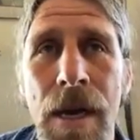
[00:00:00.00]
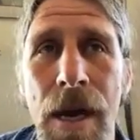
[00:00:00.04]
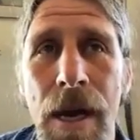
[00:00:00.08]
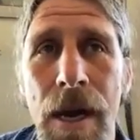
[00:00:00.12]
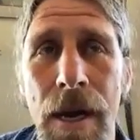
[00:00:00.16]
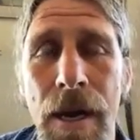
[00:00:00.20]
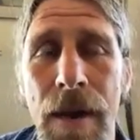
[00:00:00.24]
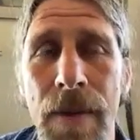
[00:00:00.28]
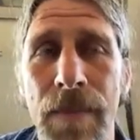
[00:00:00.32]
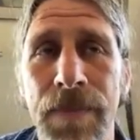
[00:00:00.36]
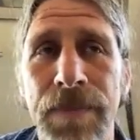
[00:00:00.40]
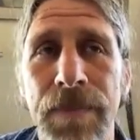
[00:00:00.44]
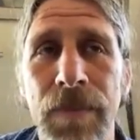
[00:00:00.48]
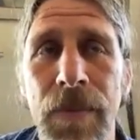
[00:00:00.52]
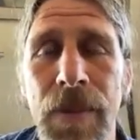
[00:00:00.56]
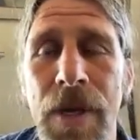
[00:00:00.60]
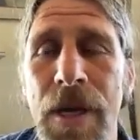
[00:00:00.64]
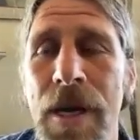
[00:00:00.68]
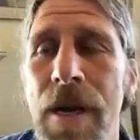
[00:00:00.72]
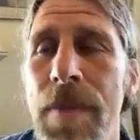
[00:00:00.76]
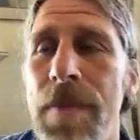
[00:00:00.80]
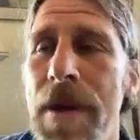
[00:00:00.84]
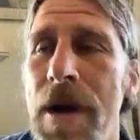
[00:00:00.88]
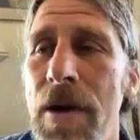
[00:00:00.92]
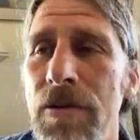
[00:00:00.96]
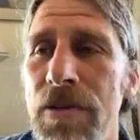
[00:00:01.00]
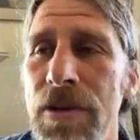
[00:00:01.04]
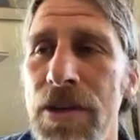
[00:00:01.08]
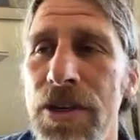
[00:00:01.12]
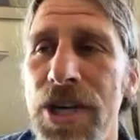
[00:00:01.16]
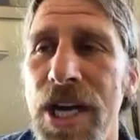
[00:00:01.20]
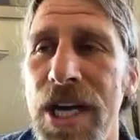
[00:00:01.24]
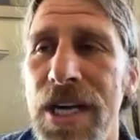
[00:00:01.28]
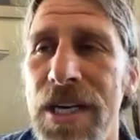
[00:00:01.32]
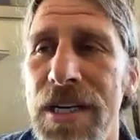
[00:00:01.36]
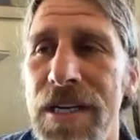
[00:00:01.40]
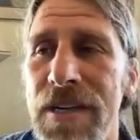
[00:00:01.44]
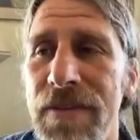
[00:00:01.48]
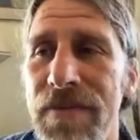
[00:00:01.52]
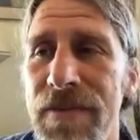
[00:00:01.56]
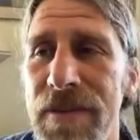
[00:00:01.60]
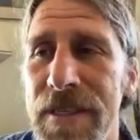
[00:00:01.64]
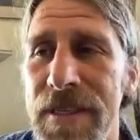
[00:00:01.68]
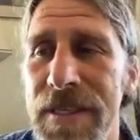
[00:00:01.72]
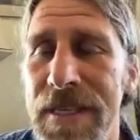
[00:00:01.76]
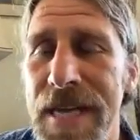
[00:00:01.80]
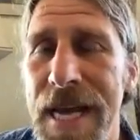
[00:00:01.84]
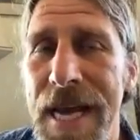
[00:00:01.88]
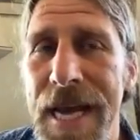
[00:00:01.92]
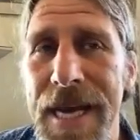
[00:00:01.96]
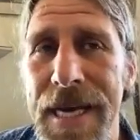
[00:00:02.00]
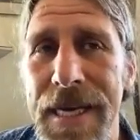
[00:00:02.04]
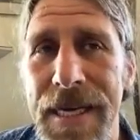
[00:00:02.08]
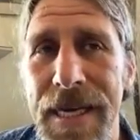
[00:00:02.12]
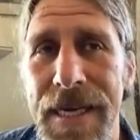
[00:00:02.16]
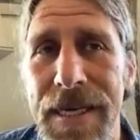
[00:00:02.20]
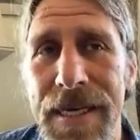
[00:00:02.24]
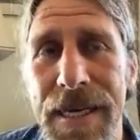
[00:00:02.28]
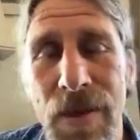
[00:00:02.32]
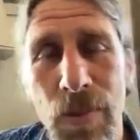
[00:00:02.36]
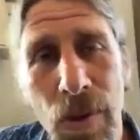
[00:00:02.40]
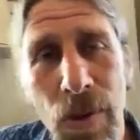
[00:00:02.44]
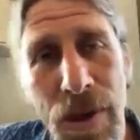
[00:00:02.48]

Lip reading: about regenerative design and